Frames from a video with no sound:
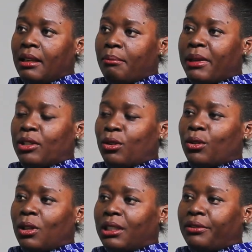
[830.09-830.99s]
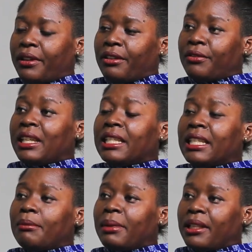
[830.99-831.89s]
makes you qualify for a
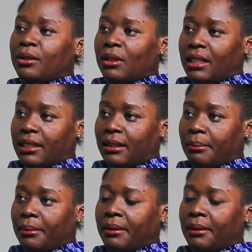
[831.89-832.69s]
need-based scholarship.